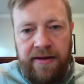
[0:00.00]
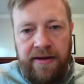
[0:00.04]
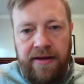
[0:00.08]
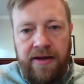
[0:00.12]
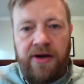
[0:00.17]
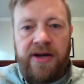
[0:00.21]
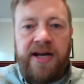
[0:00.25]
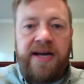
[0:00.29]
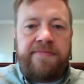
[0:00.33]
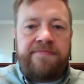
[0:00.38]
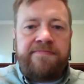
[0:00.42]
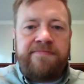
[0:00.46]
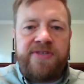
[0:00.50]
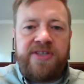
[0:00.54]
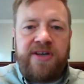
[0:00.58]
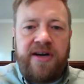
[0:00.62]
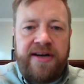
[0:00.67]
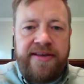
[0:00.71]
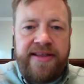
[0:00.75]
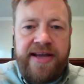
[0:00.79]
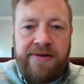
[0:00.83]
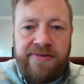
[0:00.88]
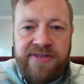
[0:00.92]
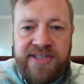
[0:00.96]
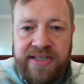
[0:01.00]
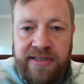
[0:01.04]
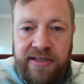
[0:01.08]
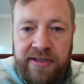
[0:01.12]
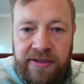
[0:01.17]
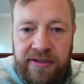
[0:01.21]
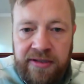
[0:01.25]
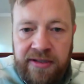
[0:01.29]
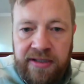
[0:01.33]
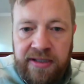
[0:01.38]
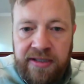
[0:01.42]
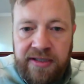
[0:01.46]
Okay, sorry, that was a
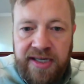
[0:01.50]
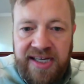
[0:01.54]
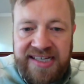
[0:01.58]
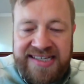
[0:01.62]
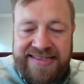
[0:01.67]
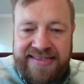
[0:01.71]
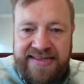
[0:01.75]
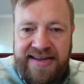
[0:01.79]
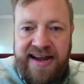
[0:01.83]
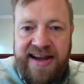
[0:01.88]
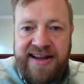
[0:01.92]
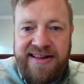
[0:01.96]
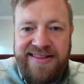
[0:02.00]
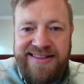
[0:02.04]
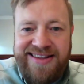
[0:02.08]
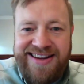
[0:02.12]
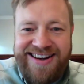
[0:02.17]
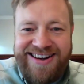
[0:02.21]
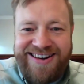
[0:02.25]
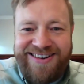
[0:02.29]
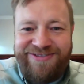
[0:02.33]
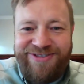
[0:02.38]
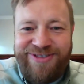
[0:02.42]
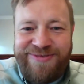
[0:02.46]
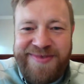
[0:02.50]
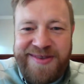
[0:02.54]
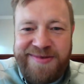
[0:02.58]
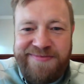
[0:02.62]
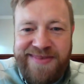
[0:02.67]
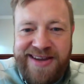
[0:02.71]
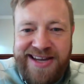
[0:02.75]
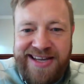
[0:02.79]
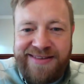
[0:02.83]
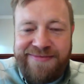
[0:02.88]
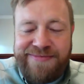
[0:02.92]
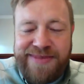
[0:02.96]
little aside there from the
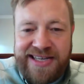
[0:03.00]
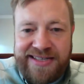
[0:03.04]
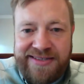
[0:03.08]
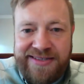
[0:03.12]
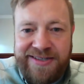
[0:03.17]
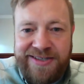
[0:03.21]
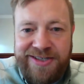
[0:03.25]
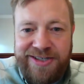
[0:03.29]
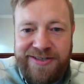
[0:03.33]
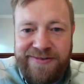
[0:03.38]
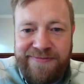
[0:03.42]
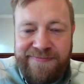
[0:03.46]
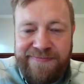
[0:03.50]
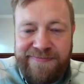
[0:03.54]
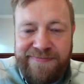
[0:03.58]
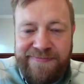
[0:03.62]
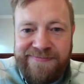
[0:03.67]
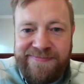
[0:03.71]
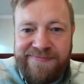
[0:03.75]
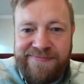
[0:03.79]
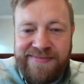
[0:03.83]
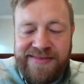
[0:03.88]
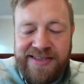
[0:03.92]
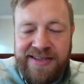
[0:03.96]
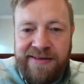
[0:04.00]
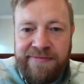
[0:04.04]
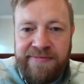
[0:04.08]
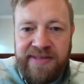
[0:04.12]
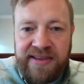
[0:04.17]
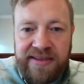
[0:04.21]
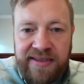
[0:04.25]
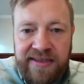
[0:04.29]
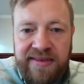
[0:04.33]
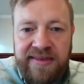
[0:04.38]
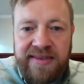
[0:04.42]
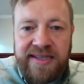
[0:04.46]
main message.
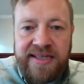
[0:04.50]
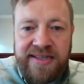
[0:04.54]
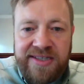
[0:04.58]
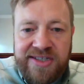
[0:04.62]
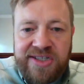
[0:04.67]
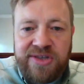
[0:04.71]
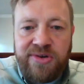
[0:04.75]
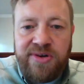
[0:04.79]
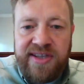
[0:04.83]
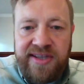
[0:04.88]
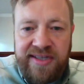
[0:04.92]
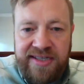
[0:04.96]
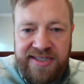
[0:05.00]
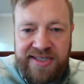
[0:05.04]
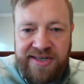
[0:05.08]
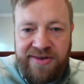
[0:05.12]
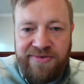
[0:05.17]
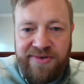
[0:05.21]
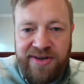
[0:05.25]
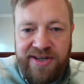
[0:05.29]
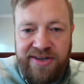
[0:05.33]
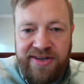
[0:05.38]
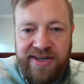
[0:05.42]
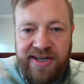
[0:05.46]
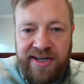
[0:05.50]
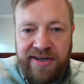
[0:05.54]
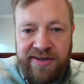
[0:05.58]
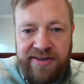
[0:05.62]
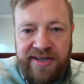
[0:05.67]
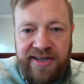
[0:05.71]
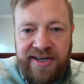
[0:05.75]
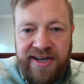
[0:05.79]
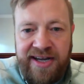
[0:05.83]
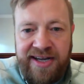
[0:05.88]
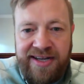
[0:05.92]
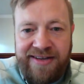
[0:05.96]
But three things I want you to hear
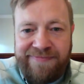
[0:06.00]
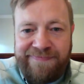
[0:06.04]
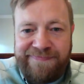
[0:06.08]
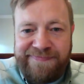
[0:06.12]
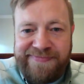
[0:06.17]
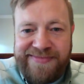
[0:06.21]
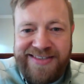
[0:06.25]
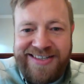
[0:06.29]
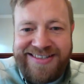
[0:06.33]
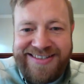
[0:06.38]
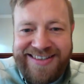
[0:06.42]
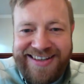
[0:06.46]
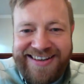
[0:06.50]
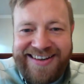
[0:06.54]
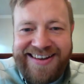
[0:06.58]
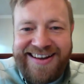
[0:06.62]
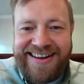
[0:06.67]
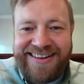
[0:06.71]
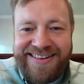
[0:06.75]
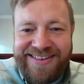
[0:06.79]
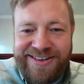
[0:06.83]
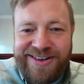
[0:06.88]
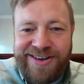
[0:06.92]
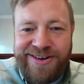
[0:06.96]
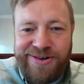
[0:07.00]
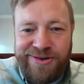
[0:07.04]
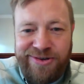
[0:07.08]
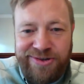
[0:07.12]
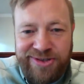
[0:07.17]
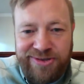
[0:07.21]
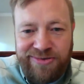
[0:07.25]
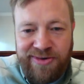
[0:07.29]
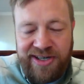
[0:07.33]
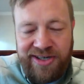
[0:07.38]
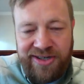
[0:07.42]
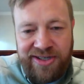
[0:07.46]
today is that God
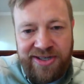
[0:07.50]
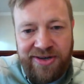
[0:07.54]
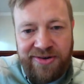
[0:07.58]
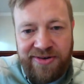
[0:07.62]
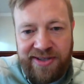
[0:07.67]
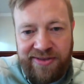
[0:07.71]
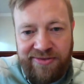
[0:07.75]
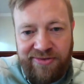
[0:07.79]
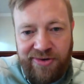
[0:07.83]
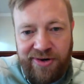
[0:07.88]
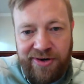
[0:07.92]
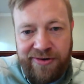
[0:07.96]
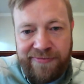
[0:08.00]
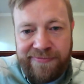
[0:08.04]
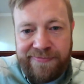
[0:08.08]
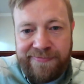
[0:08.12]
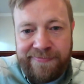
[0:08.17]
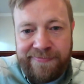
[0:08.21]
knows what you're going through.